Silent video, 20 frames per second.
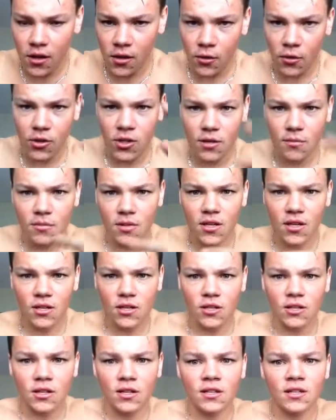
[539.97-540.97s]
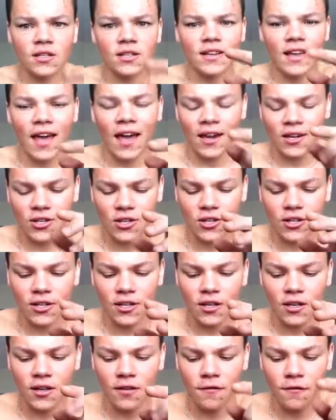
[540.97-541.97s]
your gym session isn't actually